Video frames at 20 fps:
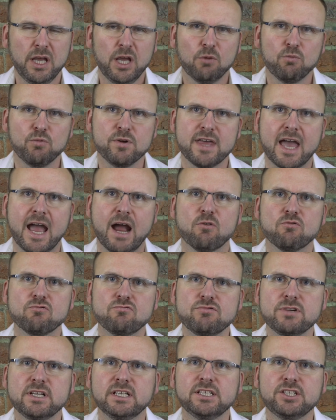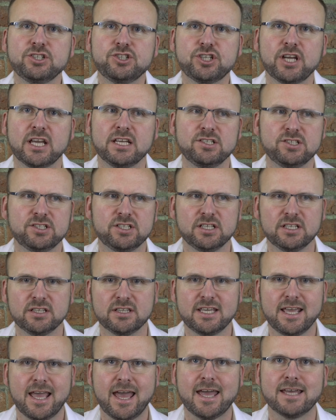without really changing
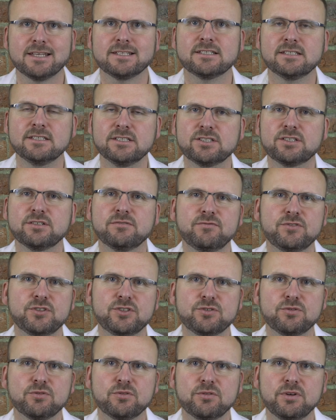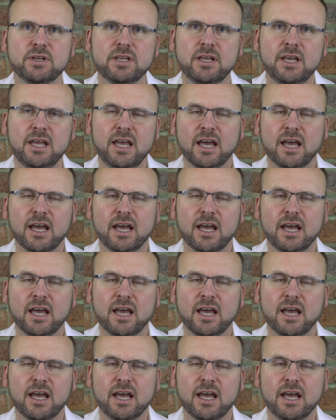the essence of the story.